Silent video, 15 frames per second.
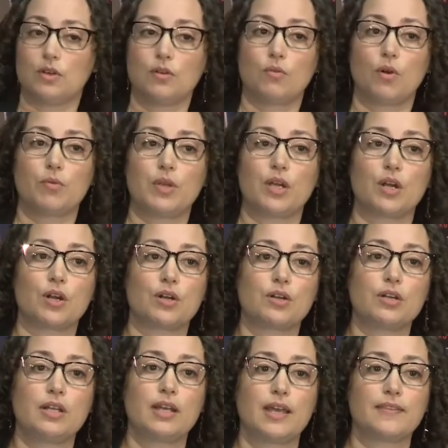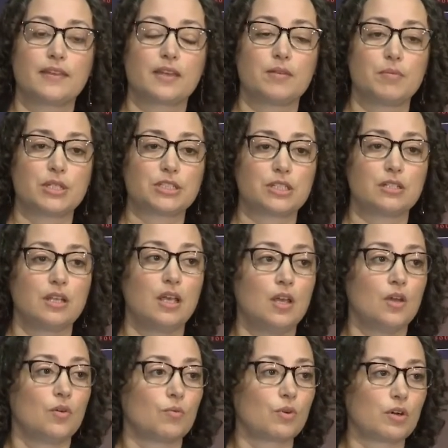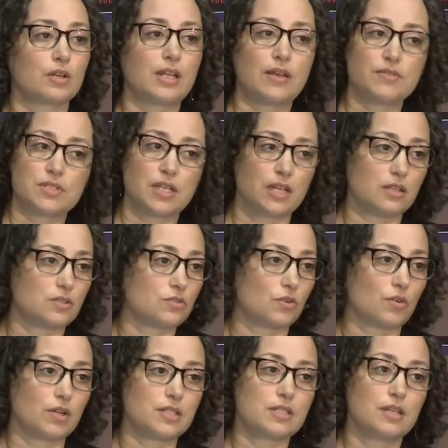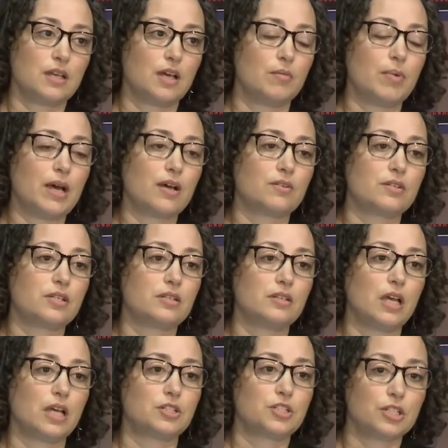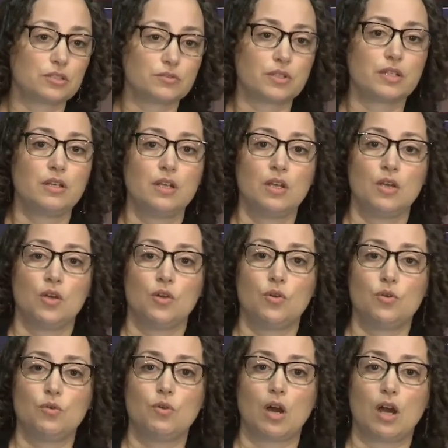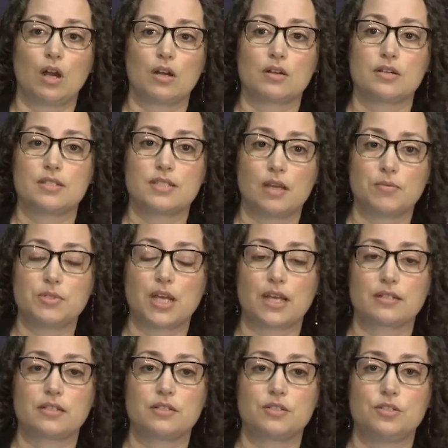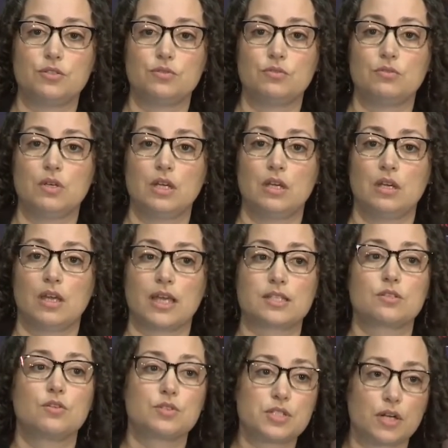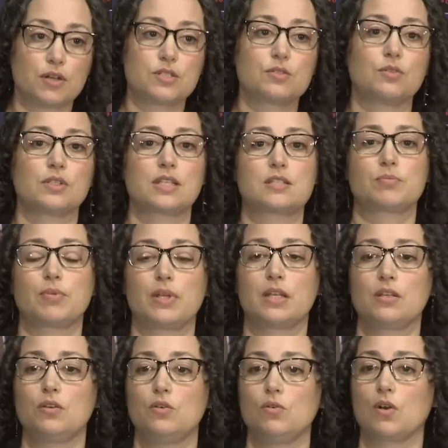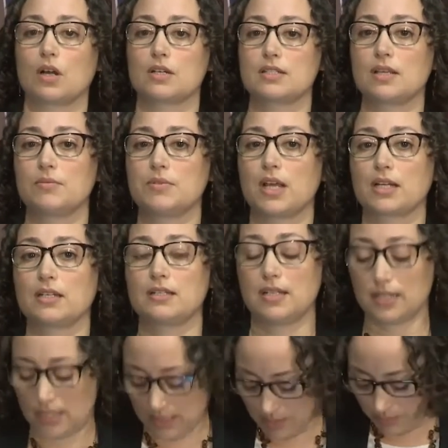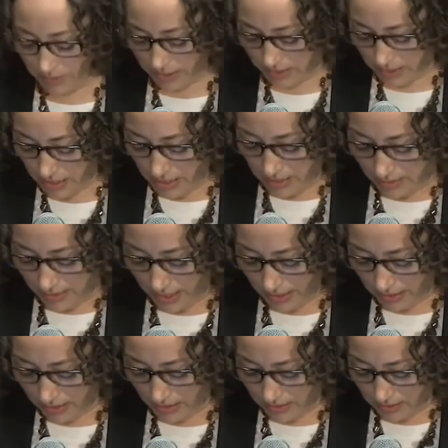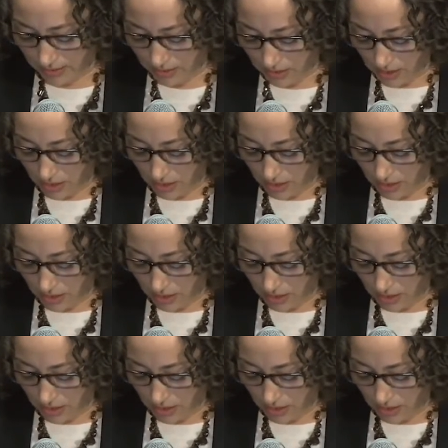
What we heard at the commission were devastating stories about children who are subject to exclusionary school discipline, who are subject to discipline that is